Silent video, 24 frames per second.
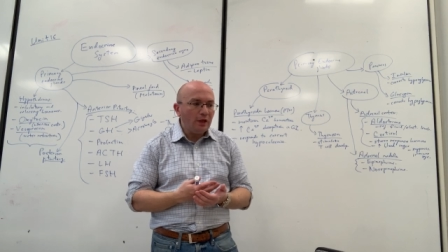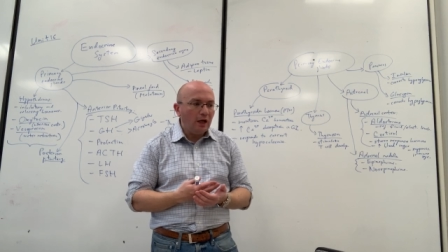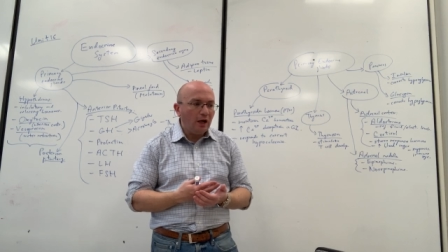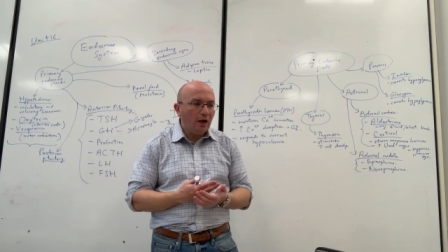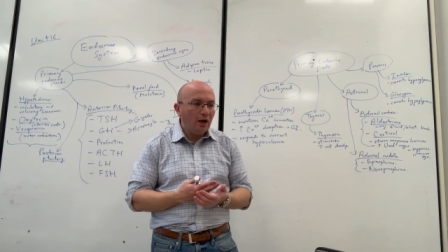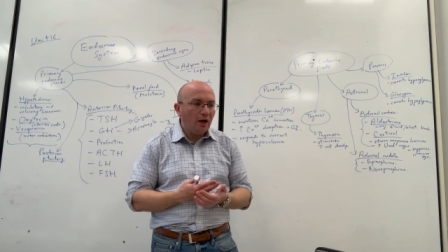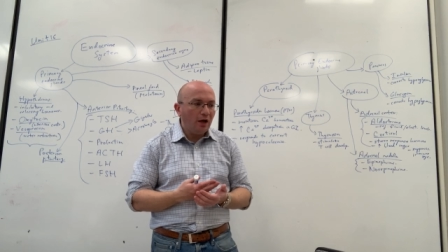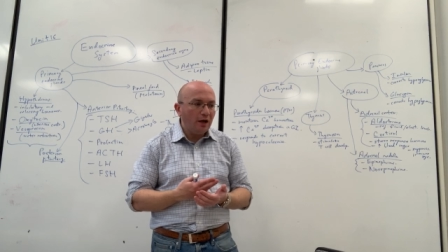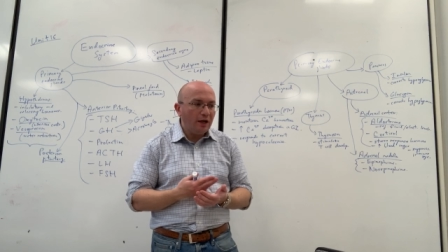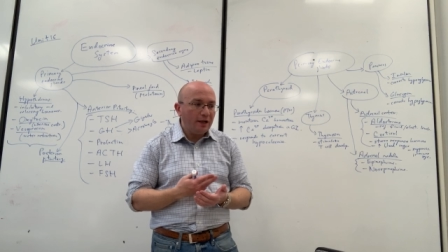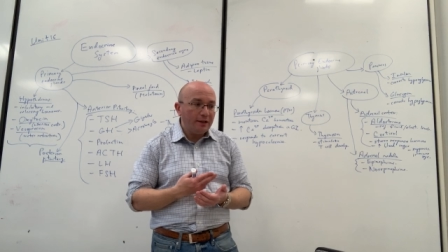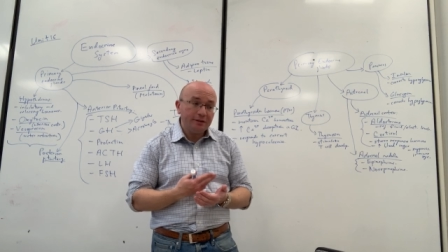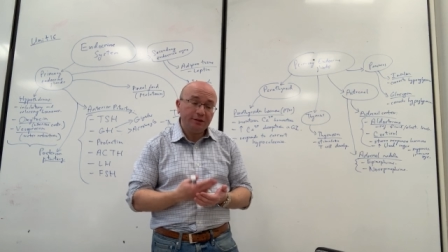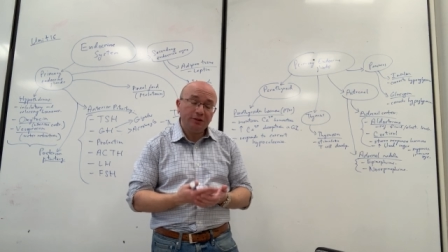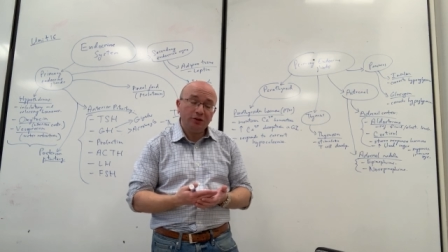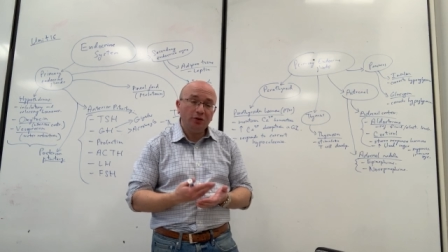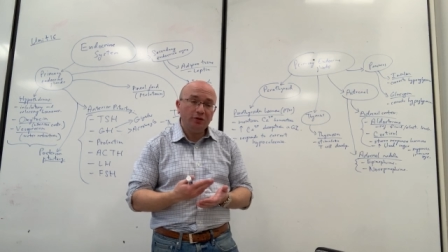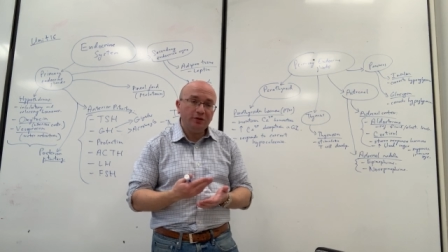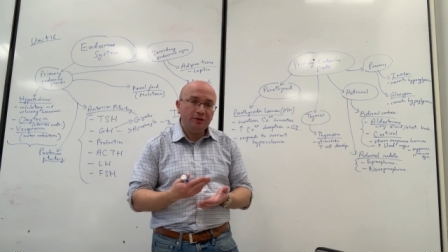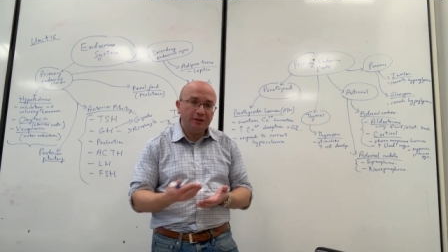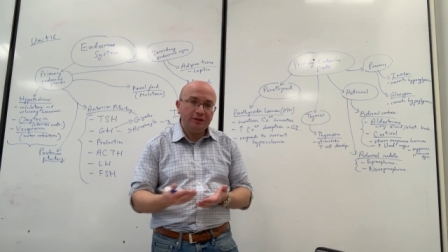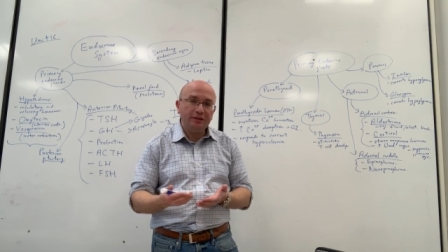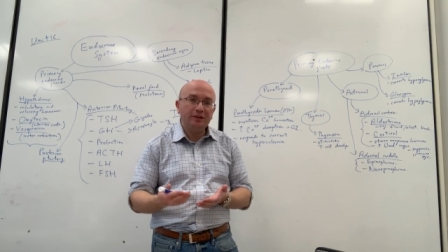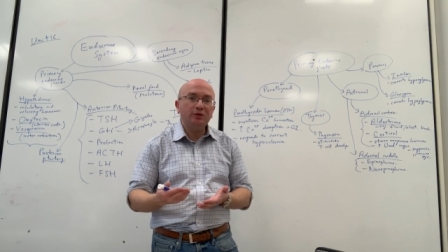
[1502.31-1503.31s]
Uh, and so
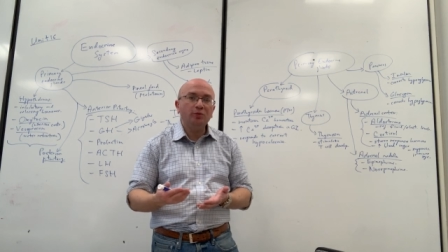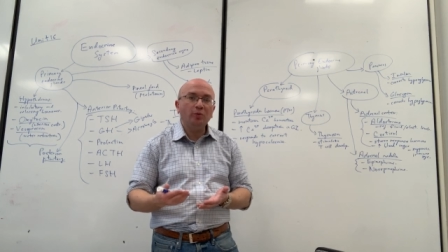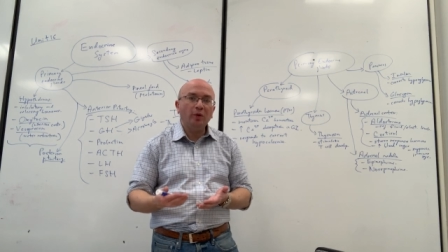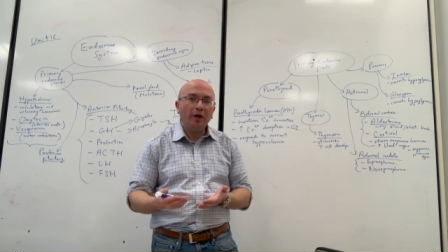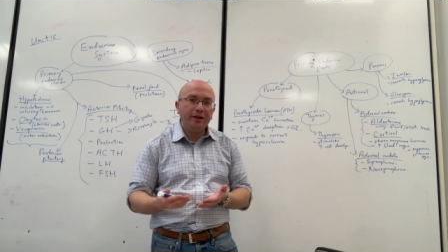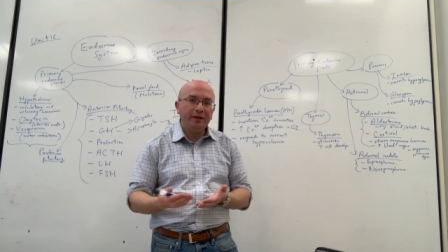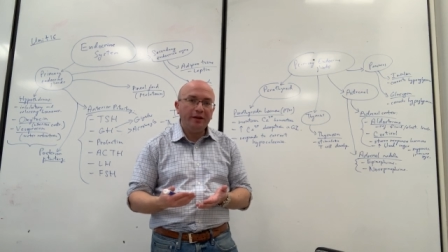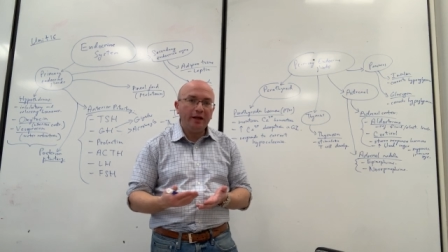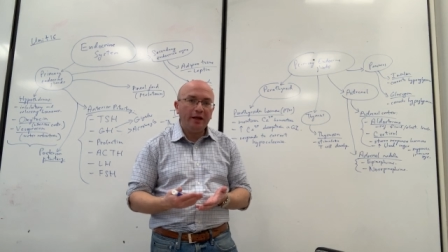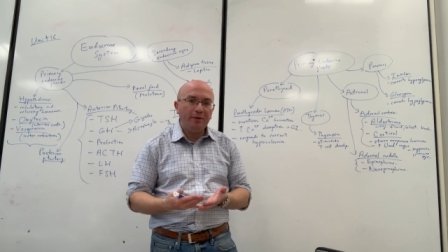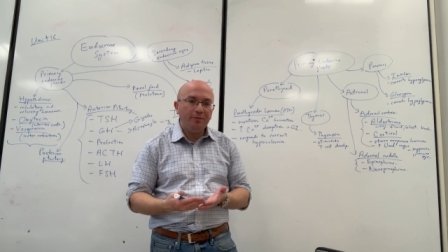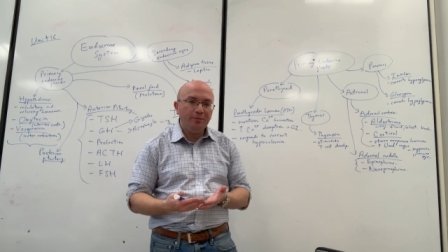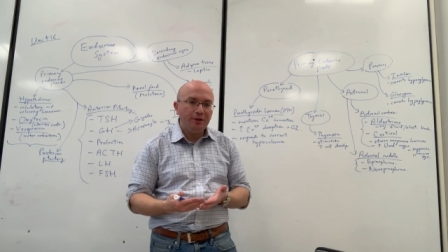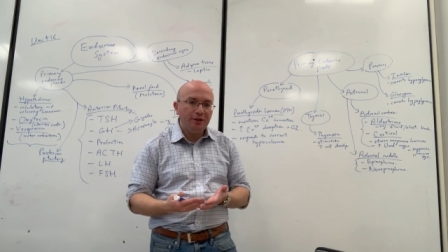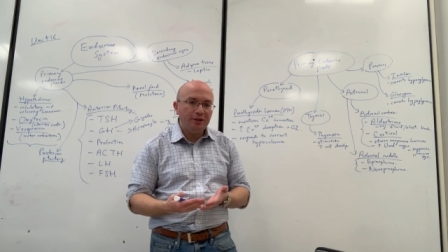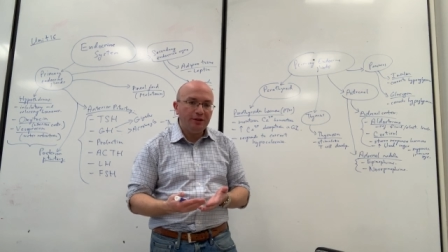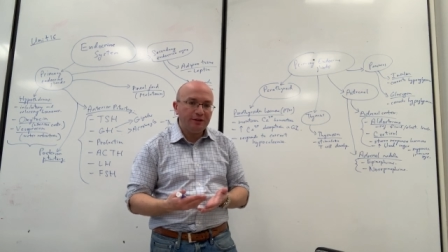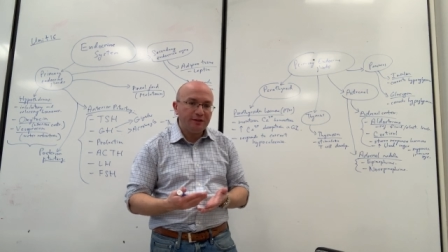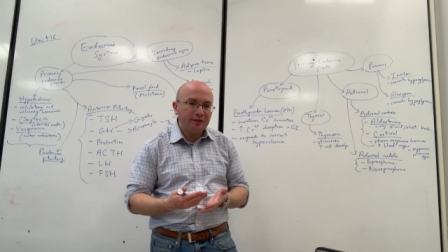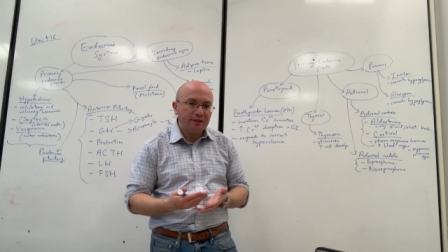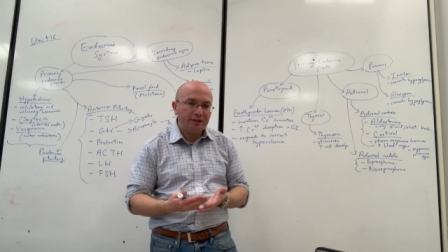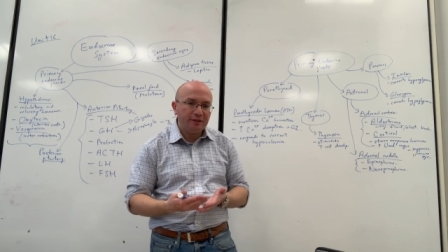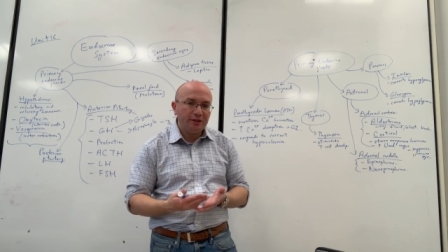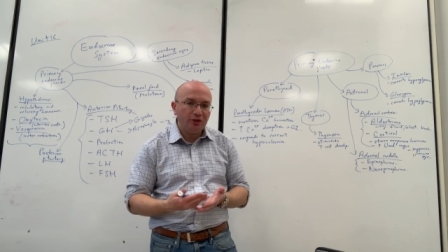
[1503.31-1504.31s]
this is why
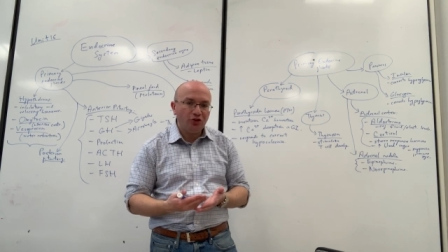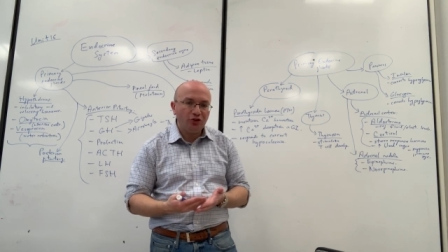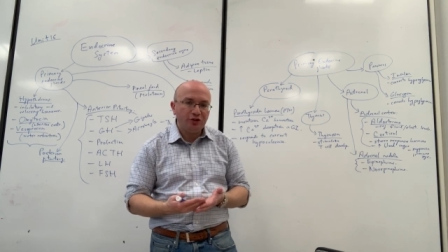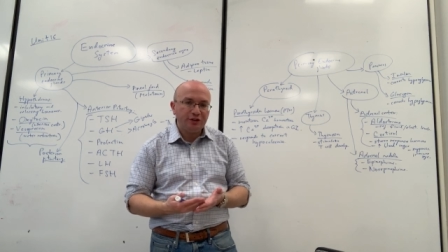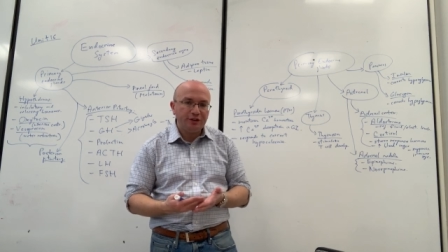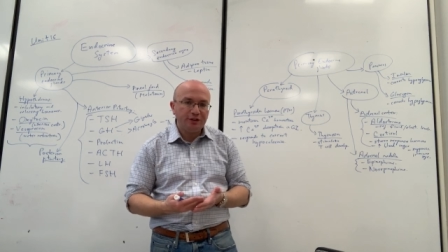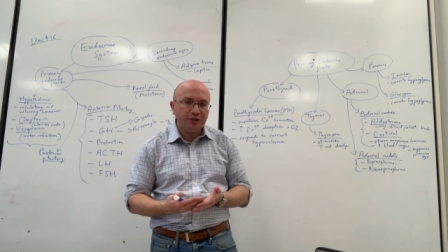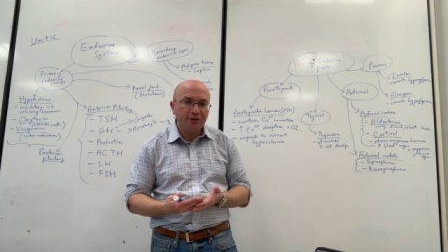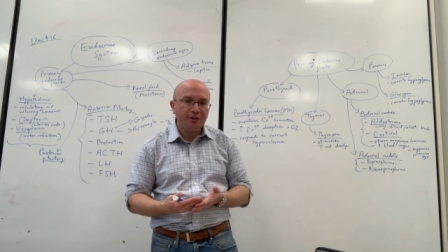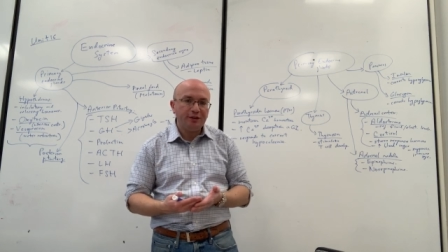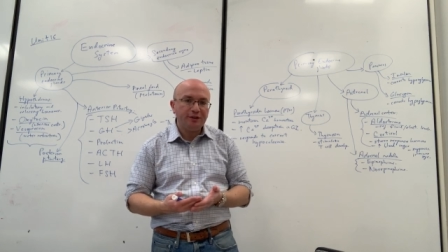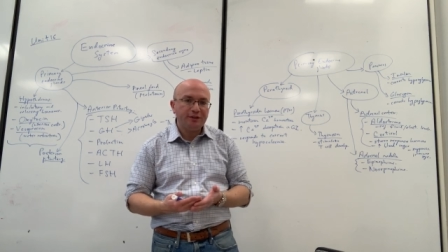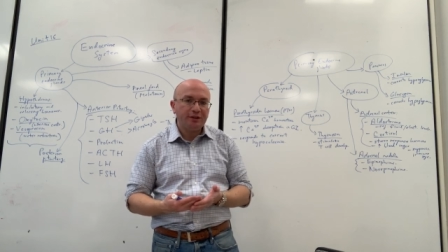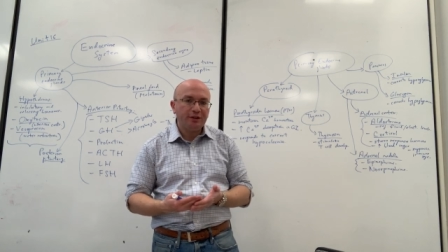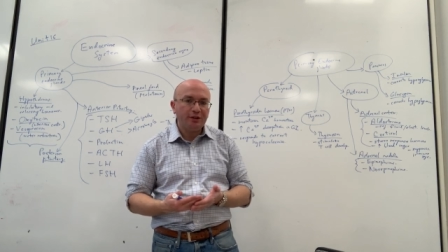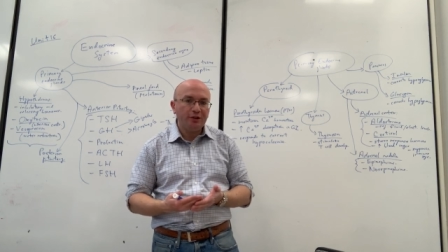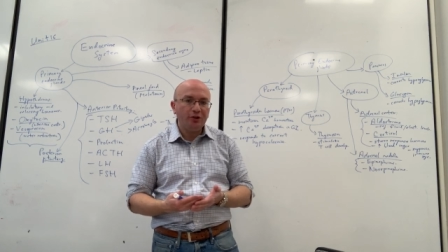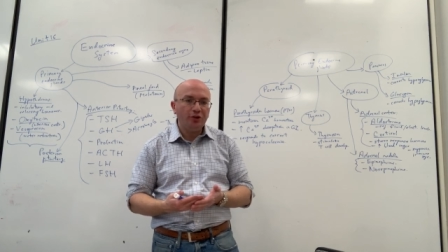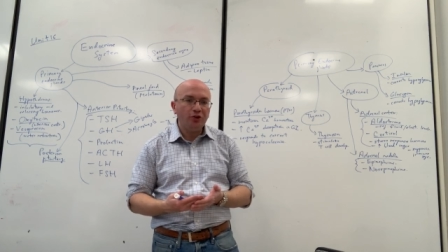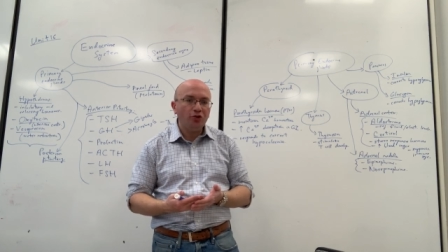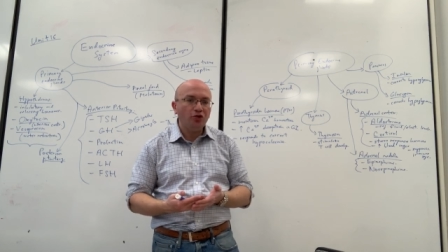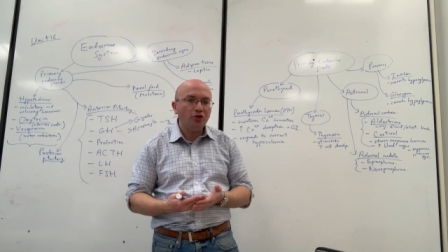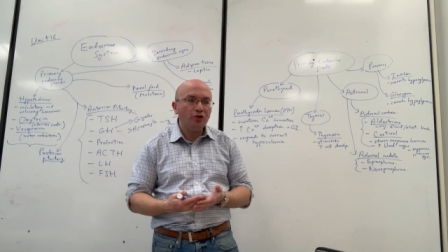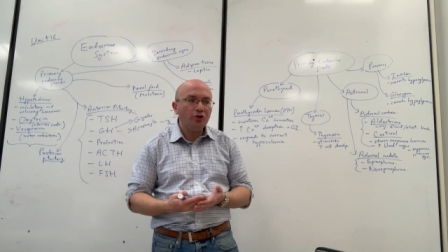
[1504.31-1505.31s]
diabetes is such a serious
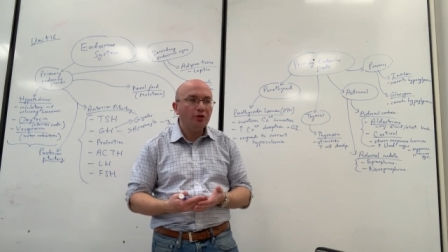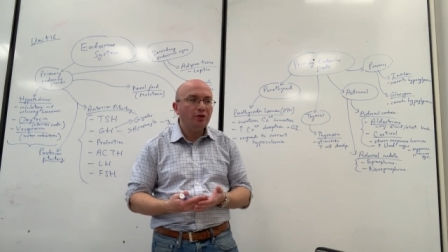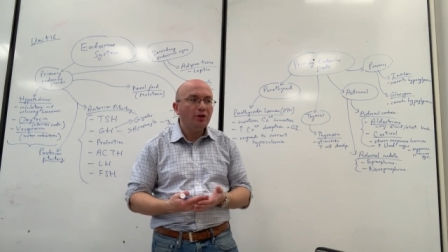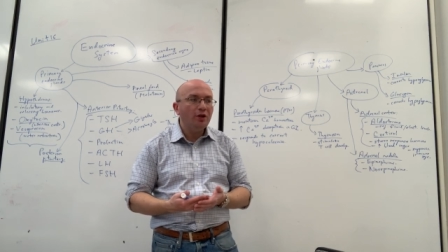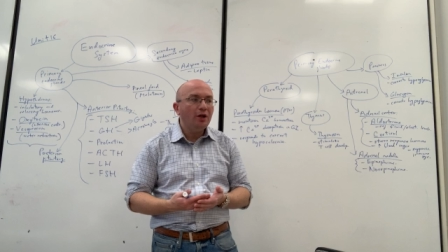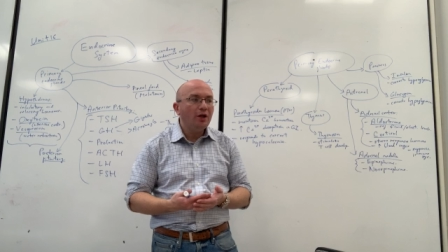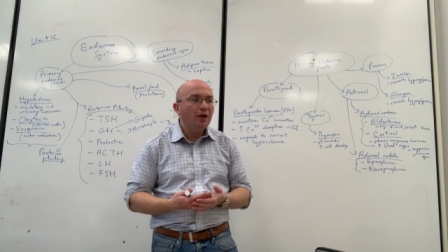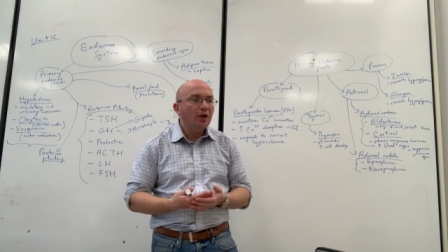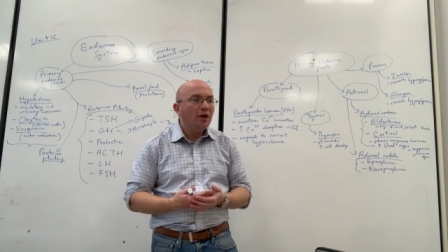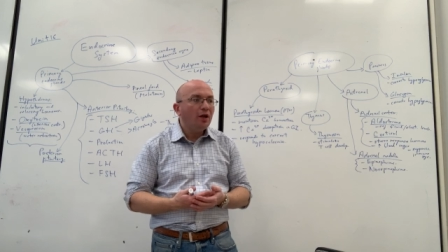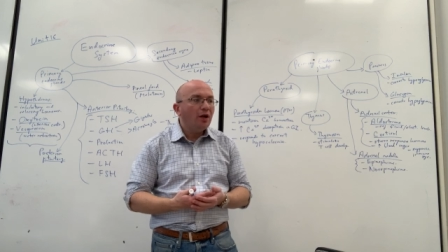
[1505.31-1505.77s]
condition